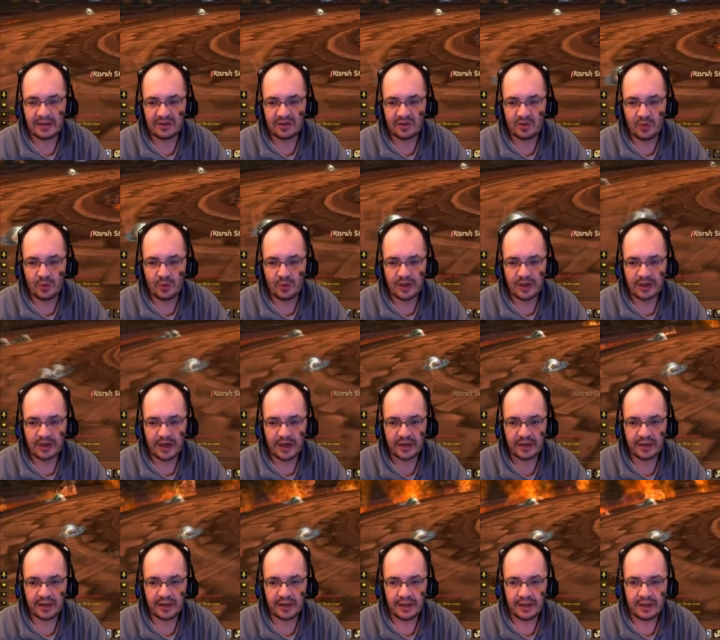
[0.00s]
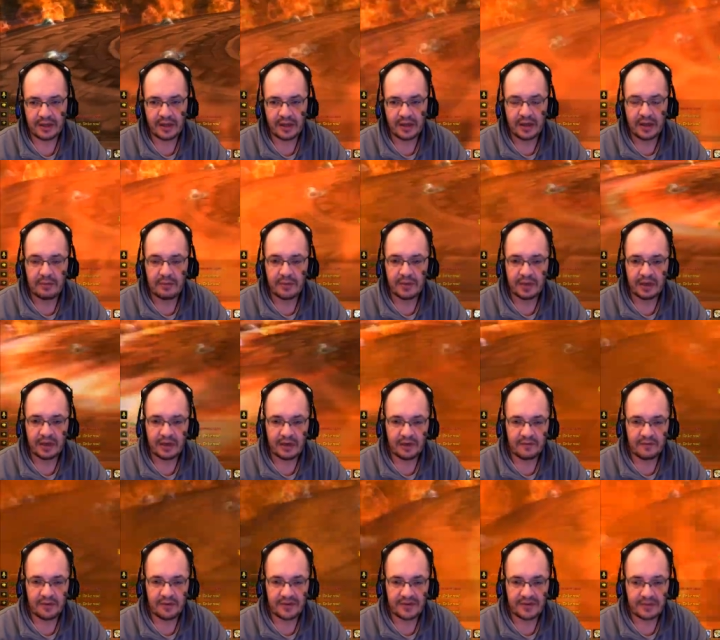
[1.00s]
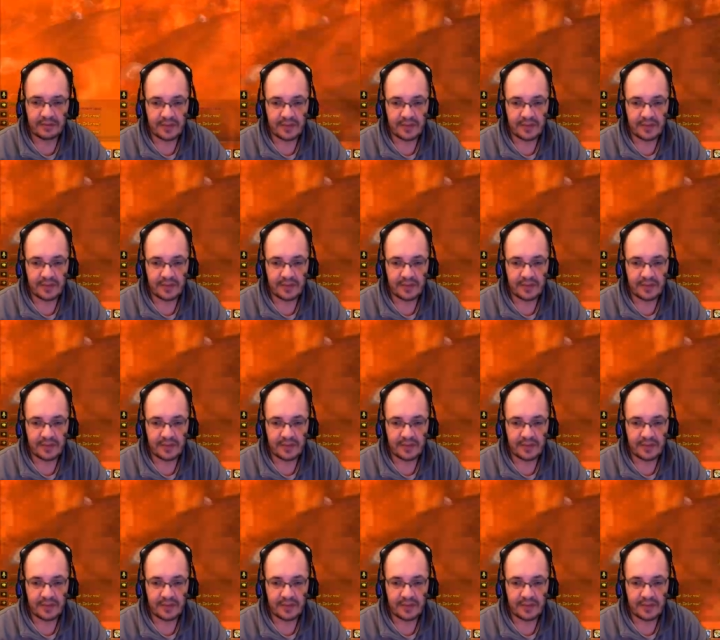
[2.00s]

Things to watch out here. Be careful,